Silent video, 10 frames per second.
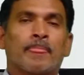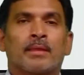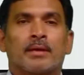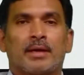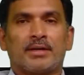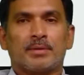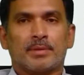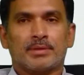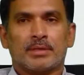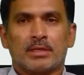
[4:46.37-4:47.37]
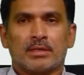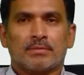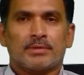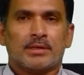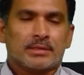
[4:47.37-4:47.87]
80%
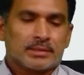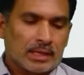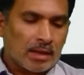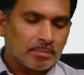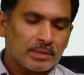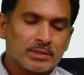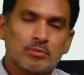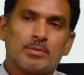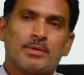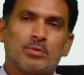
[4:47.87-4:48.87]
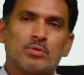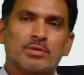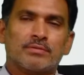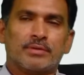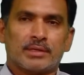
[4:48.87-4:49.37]
of that samples would be
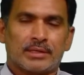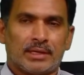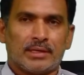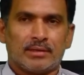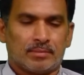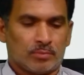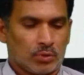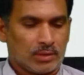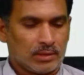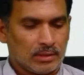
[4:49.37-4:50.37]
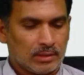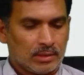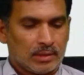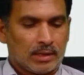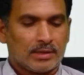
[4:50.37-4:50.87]
used for training the model,
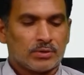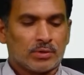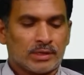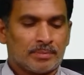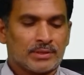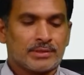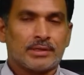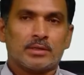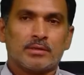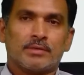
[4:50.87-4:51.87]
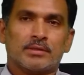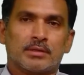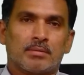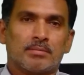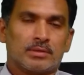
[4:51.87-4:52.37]
and 20% of the
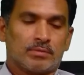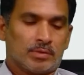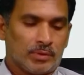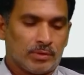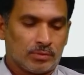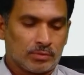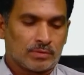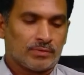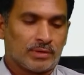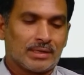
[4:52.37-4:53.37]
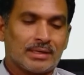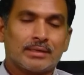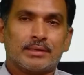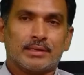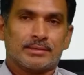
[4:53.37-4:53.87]
samples would be used for
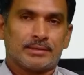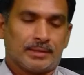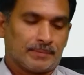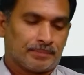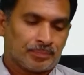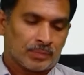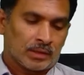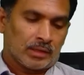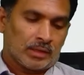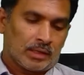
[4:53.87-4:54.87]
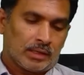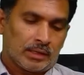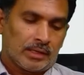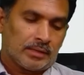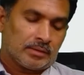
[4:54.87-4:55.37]
testing. And
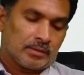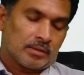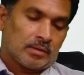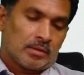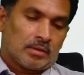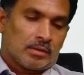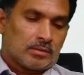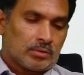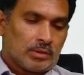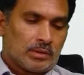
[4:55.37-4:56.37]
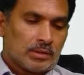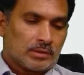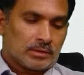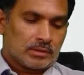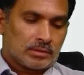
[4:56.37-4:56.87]
again, so in
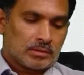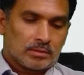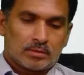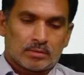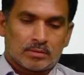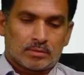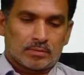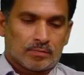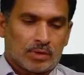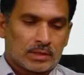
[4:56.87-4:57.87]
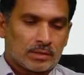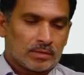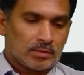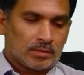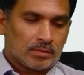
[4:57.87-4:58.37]
this, what
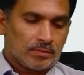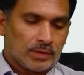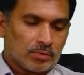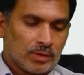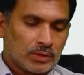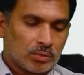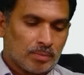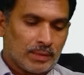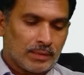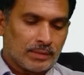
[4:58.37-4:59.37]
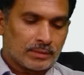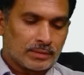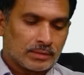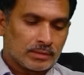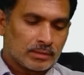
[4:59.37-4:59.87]
we are going to build
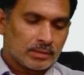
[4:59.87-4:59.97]
this